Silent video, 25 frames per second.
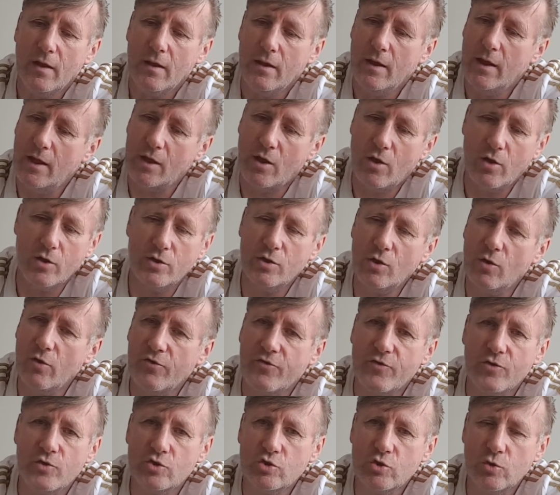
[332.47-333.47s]
It couldn't go
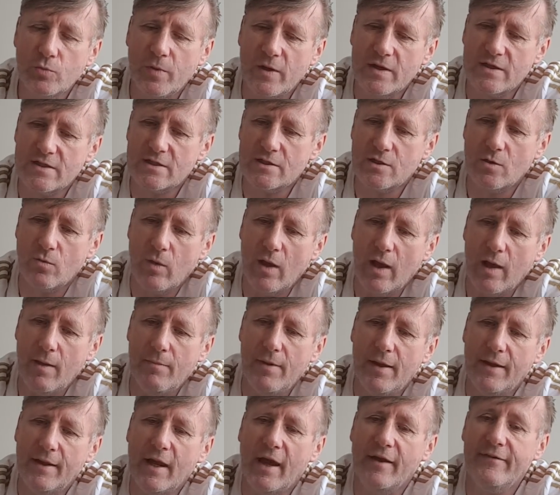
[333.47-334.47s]
through 2 pieces of
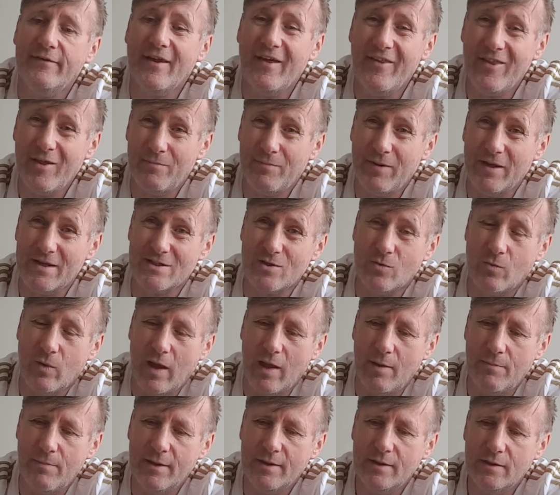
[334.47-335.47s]
webbing, another piece of
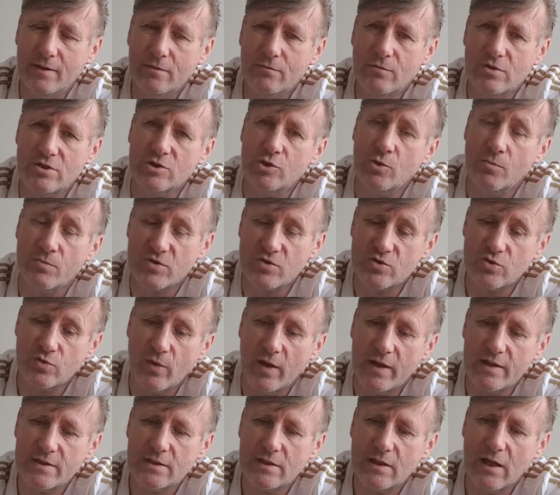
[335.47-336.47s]
webbing which loops through
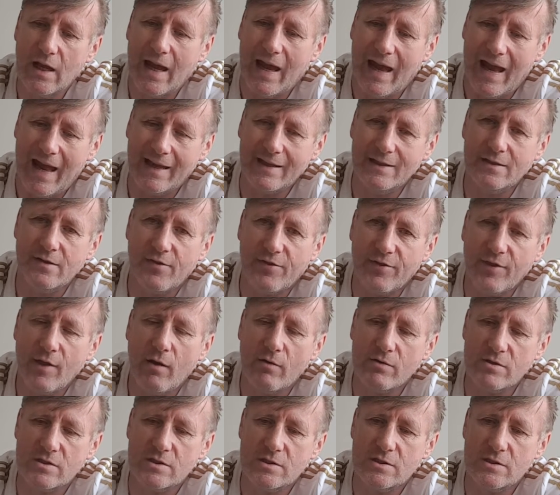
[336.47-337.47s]
it, and
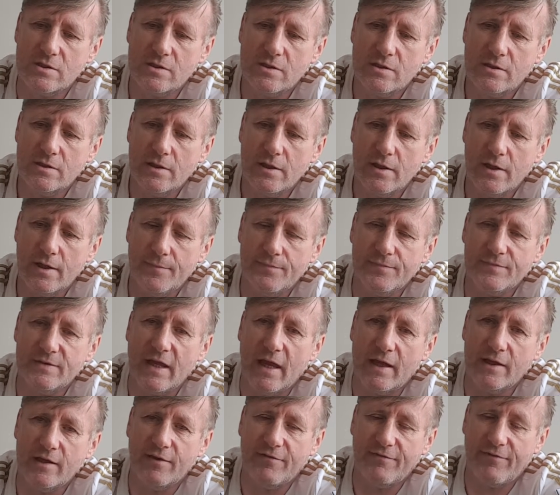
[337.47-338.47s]
1,000
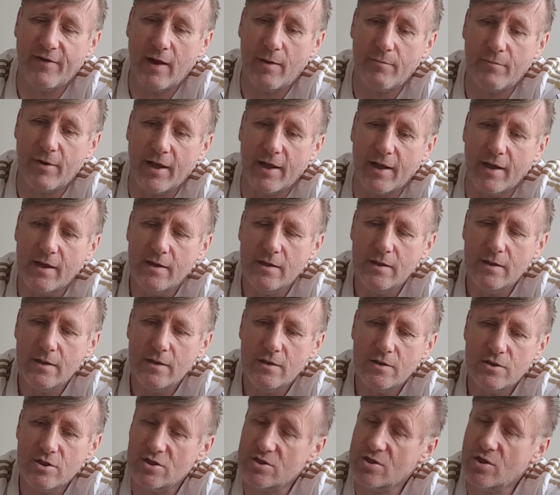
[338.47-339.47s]
denier fabric.
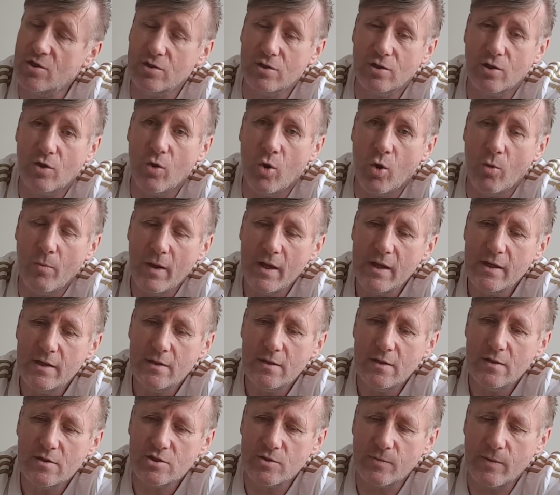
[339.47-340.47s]
Just couldn't cope.
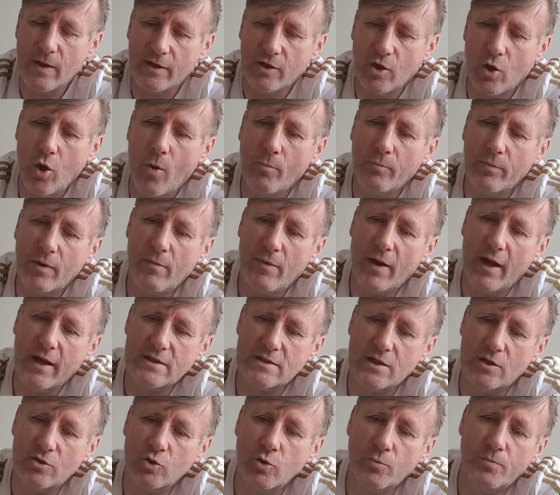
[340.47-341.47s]
So we had to compromise
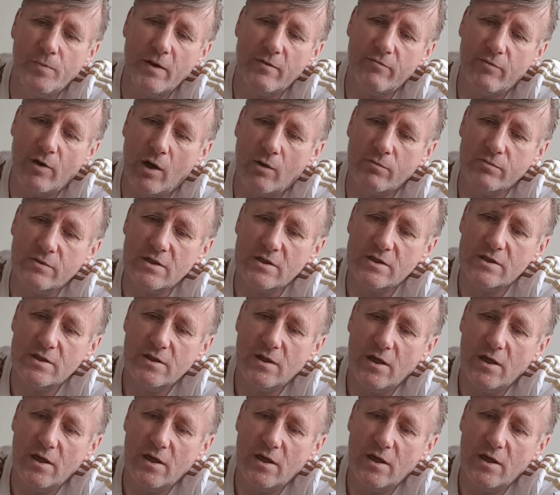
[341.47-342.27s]
and loop it round